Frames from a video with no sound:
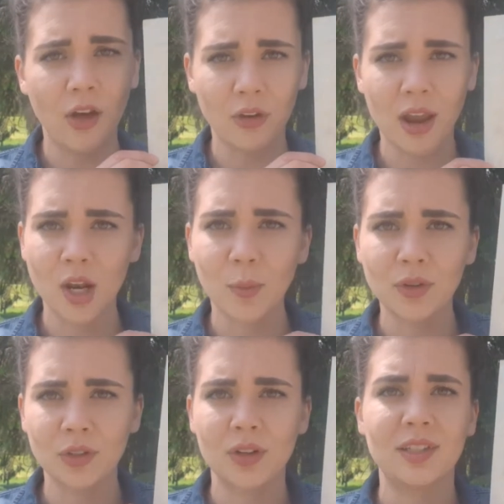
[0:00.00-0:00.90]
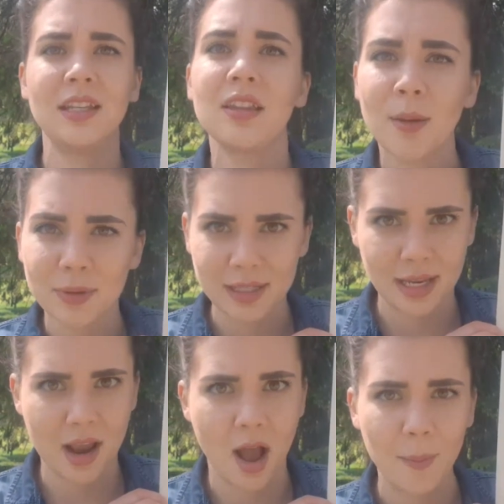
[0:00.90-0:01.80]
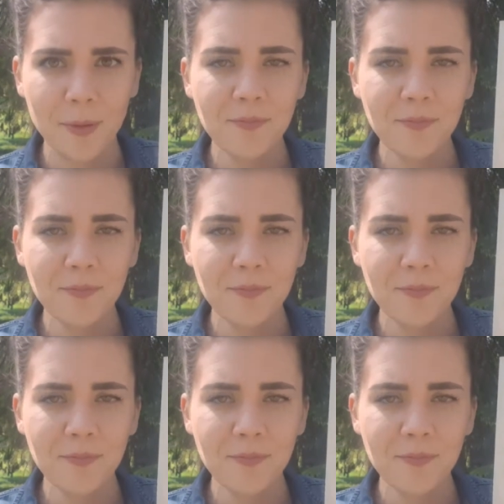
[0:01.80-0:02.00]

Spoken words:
other animals could see them sneaking up.